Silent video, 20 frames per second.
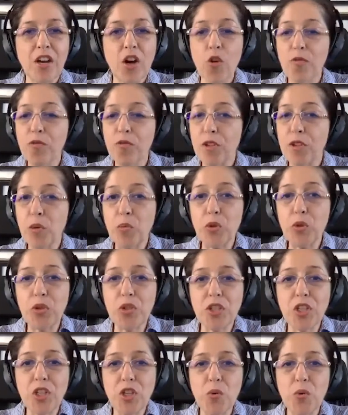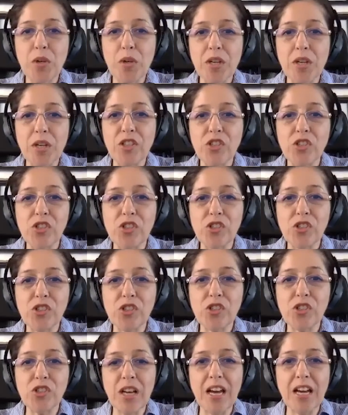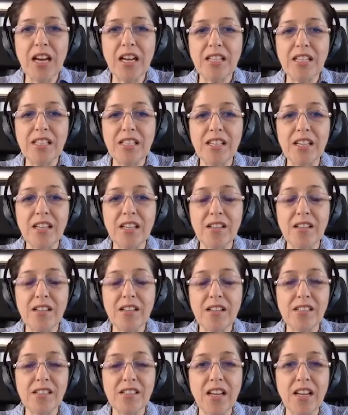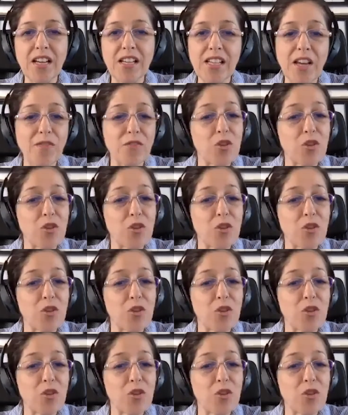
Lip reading: Hopefully we'll see you again soon, and stay safe.